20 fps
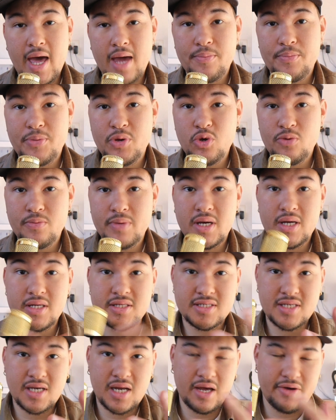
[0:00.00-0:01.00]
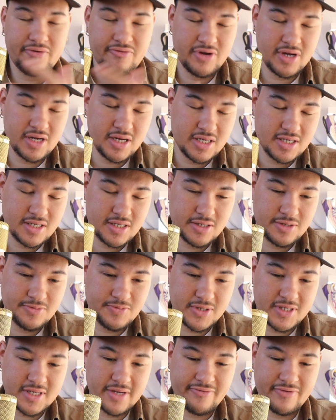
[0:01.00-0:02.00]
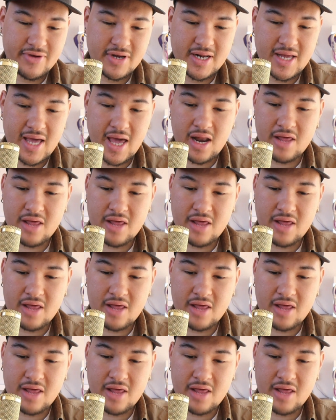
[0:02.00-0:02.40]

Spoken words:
at Puma in South Africa specifically,